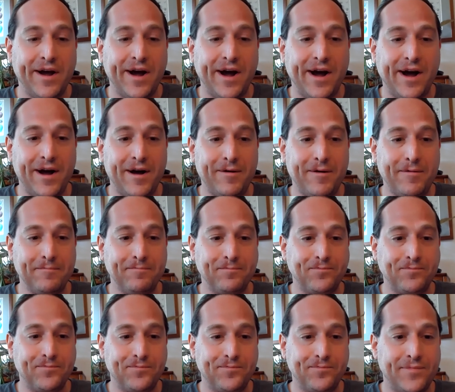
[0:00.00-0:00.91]

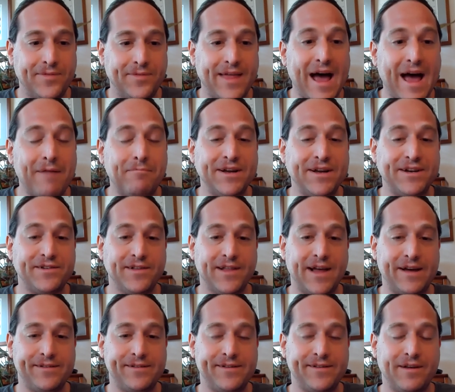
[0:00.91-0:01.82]
um, that much
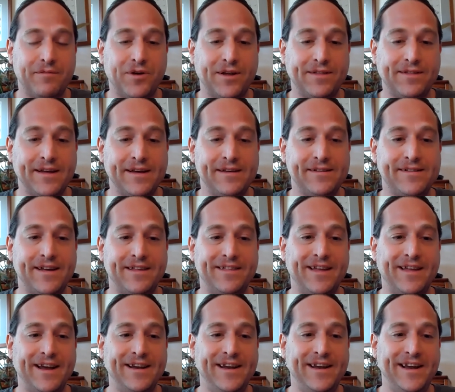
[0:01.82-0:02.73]
less than what they said
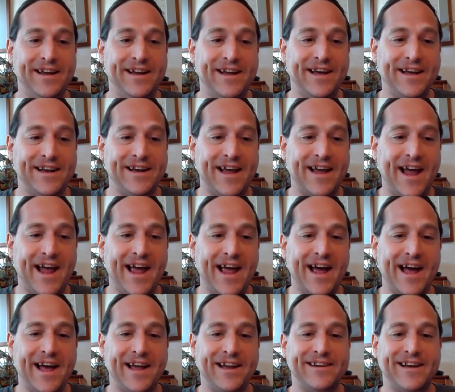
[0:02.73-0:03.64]
they needed.
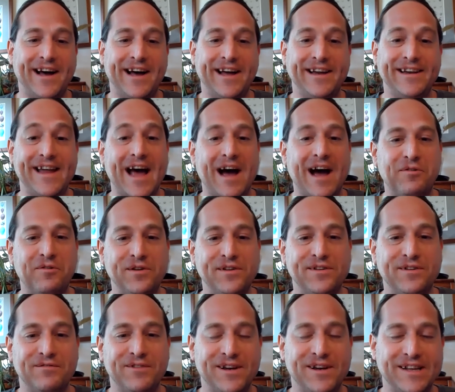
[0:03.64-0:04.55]
And uh, now
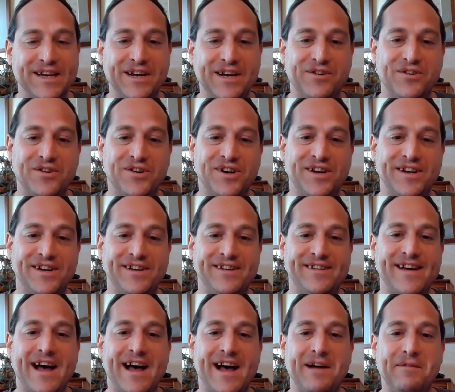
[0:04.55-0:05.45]
is a really good
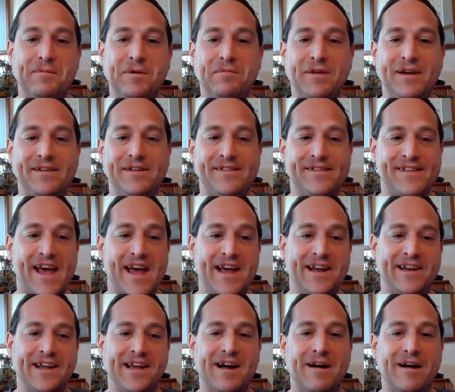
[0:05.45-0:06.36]
time to be
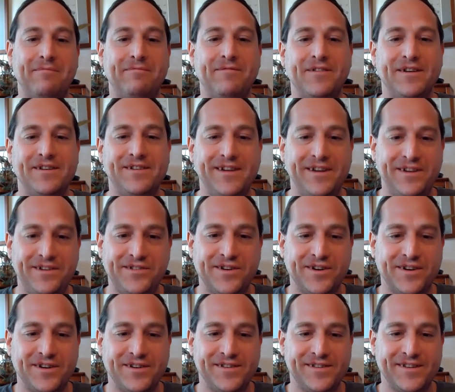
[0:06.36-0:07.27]
standing up for
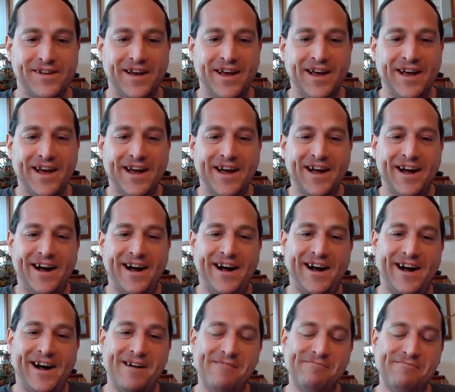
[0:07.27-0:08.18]
teachers
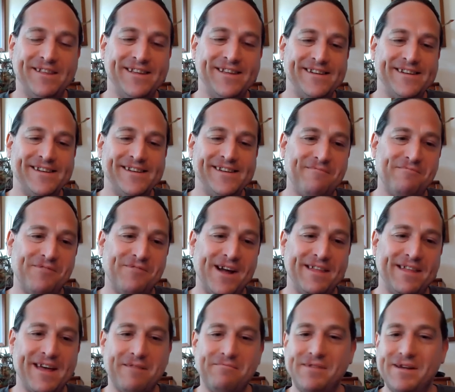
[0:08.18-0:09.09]
um, same
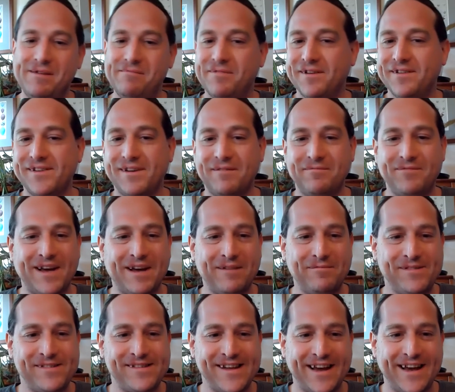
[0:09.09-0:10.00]
way that people
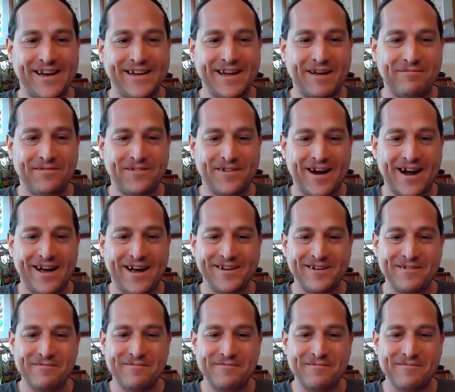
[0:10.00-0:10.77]
sometimes stand up for other